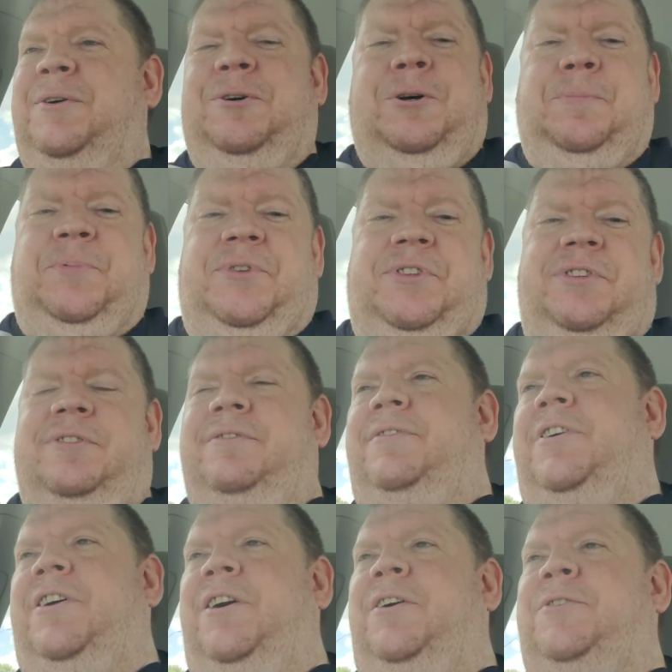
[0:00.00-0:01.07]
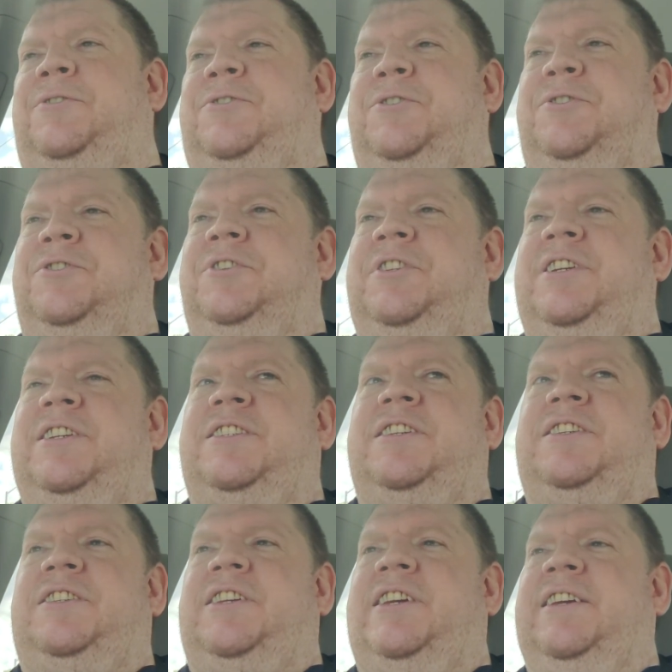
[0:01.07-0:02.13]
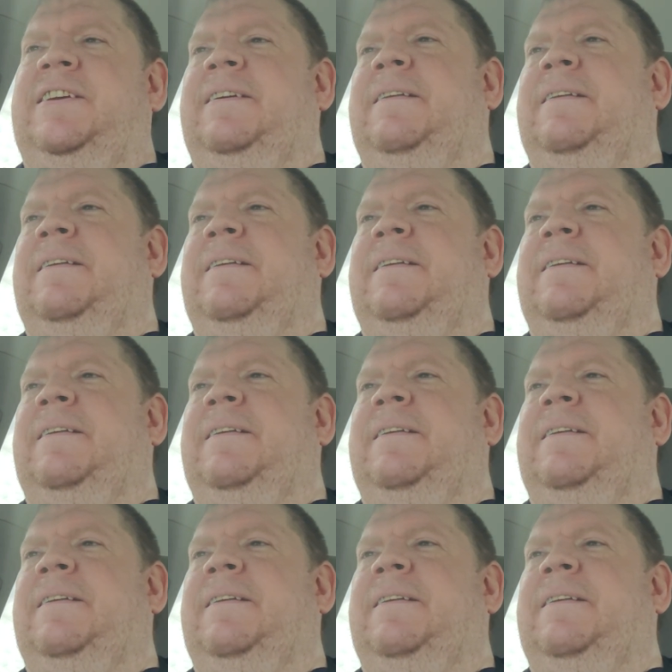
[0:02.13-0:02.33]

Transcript: Oops, there goes social distancing.